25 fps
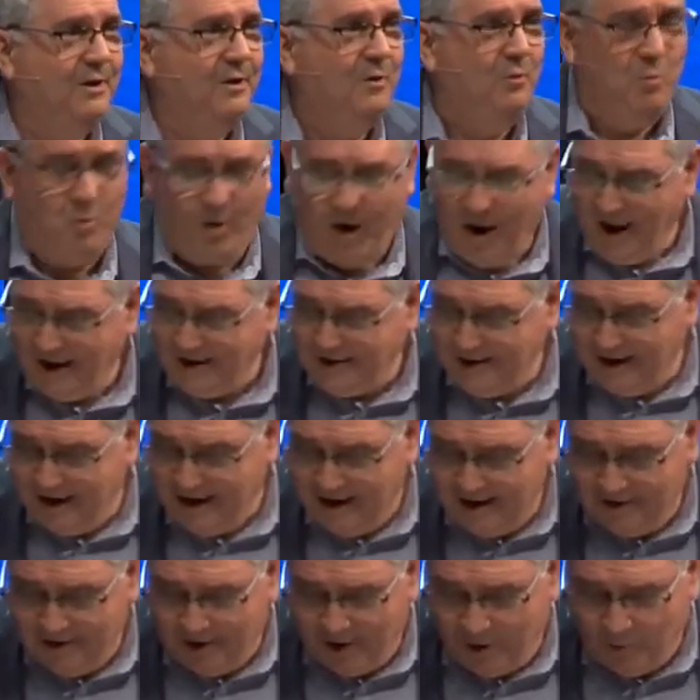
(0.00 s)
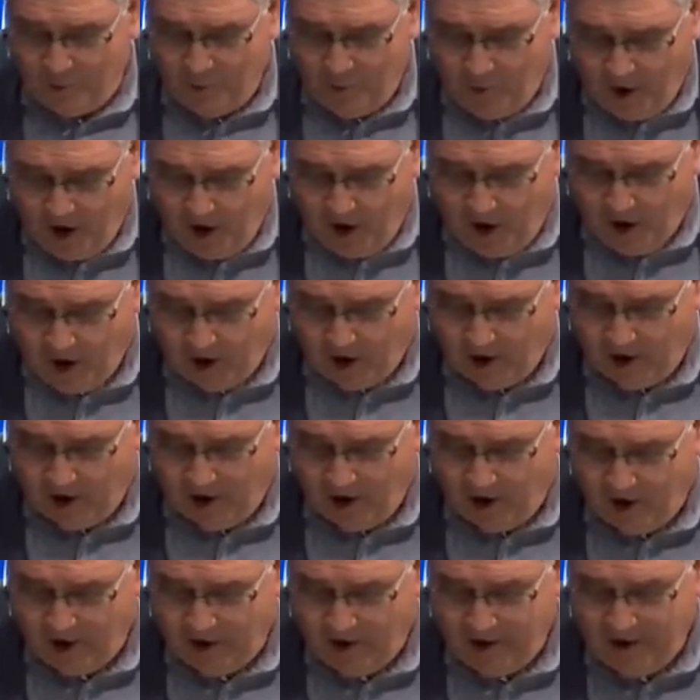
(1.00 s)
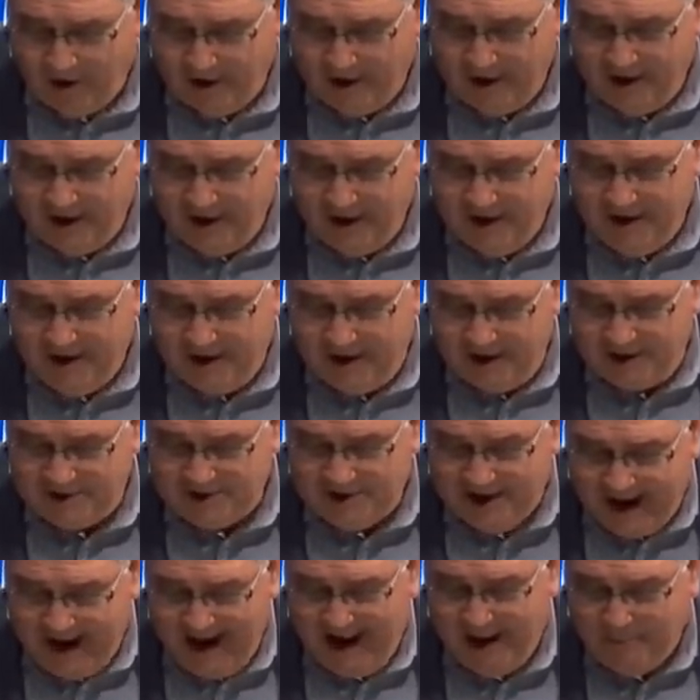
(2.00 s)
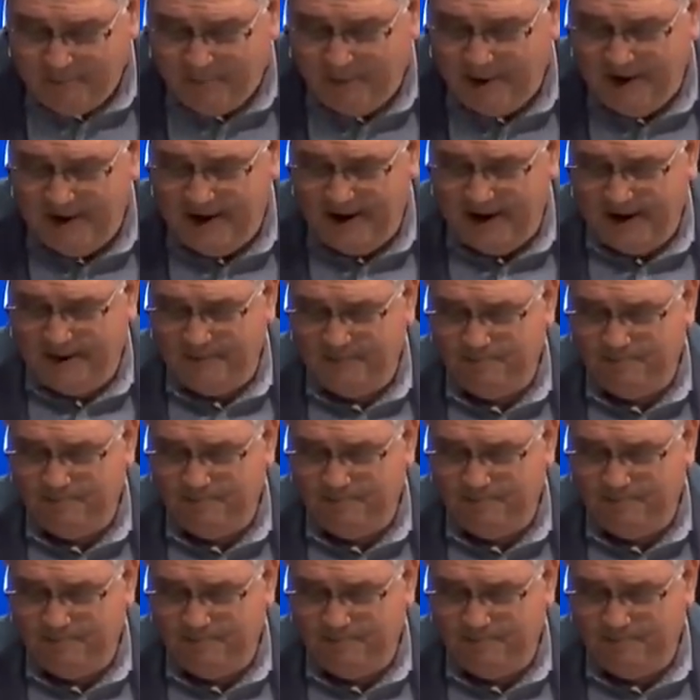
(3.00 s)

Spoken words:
What in the world is happening?